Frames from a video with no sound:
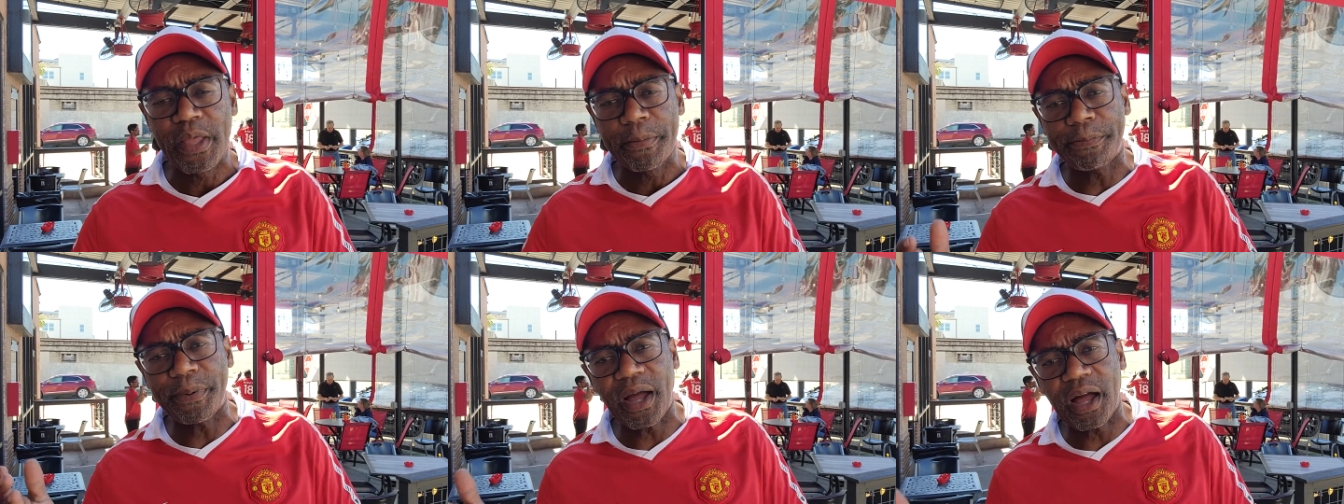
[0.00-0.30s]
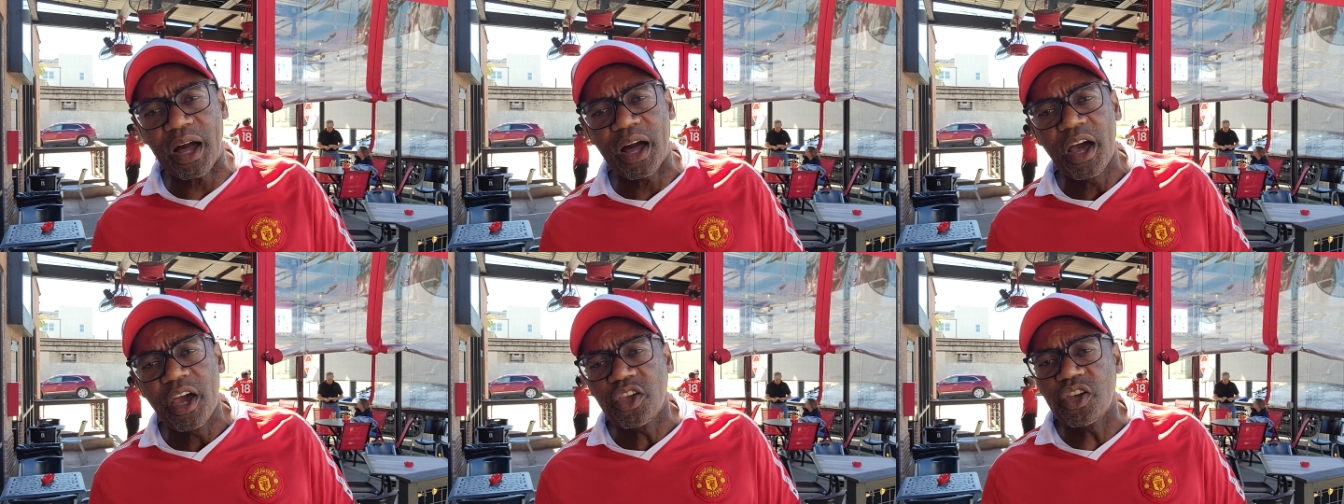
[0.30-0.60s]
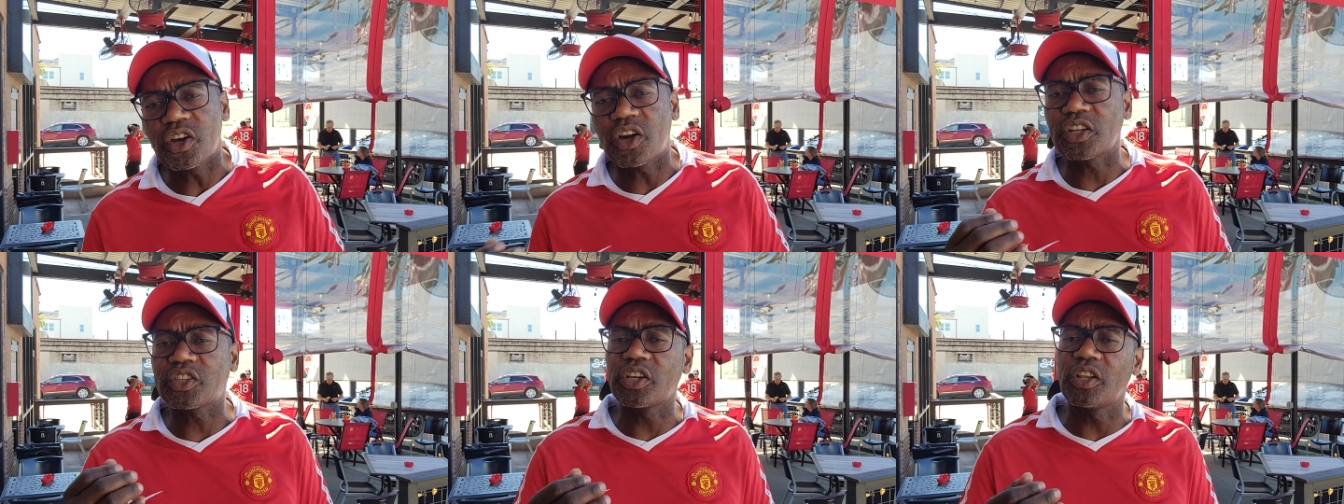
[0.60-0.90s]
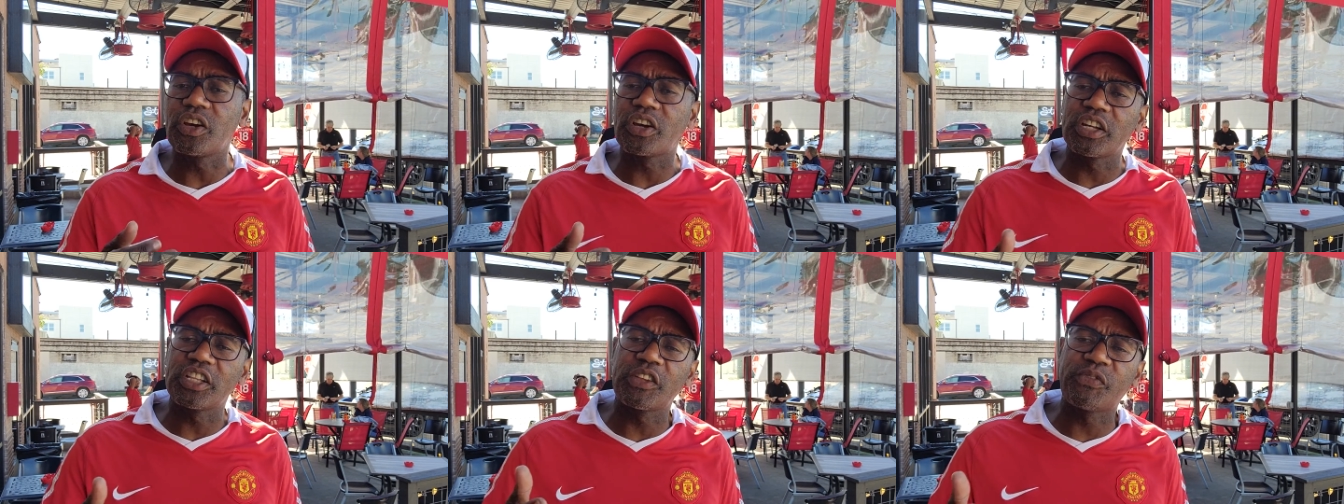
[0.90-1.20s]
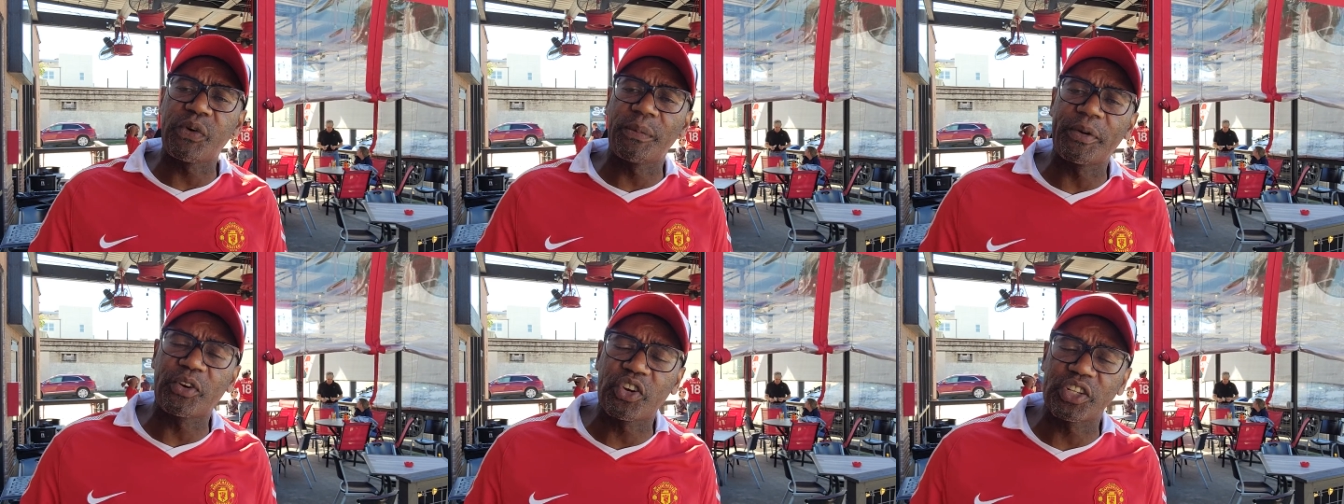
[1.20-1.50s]
But you got to look at this
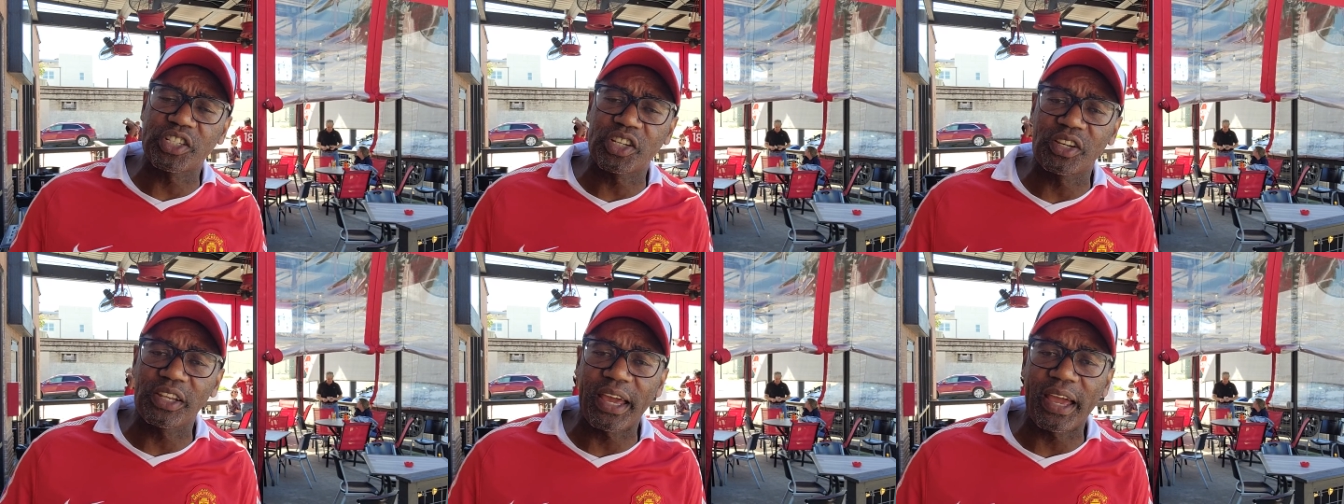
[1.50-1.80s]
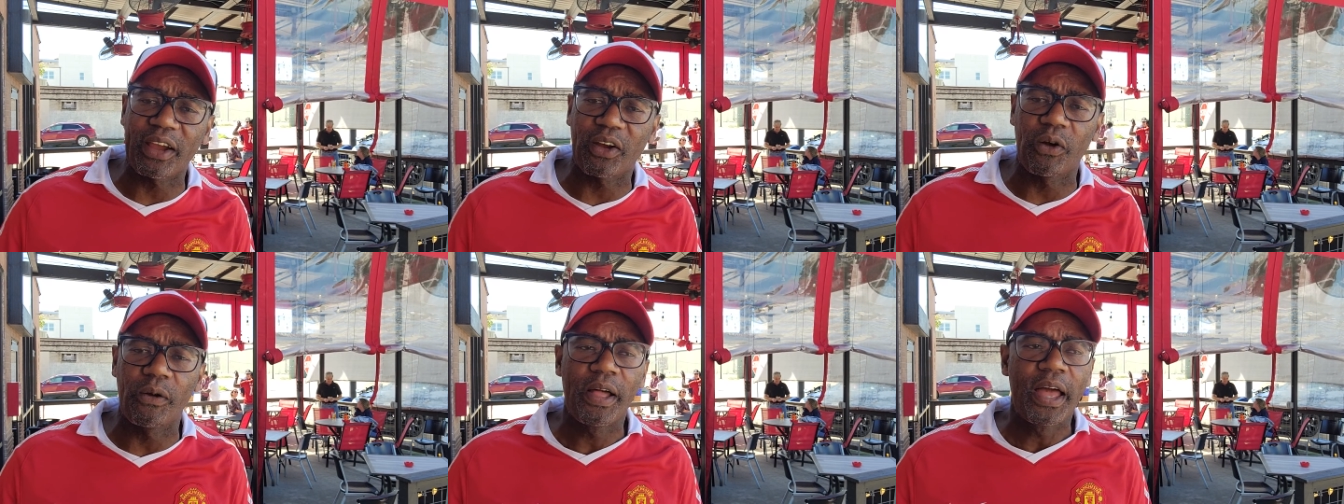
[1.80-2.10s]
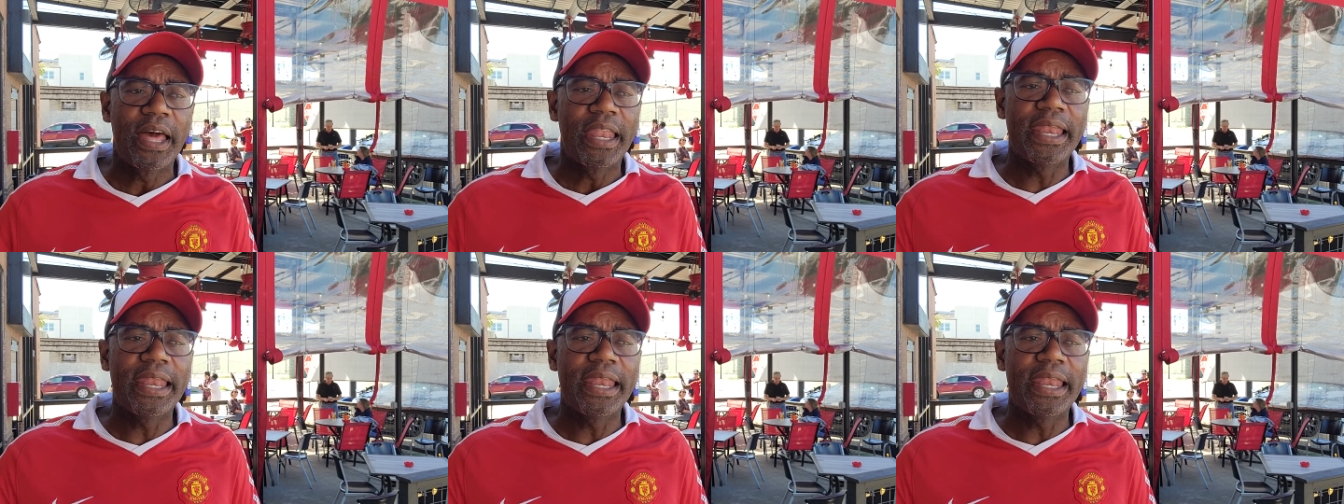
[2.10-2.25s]
from a critical angle.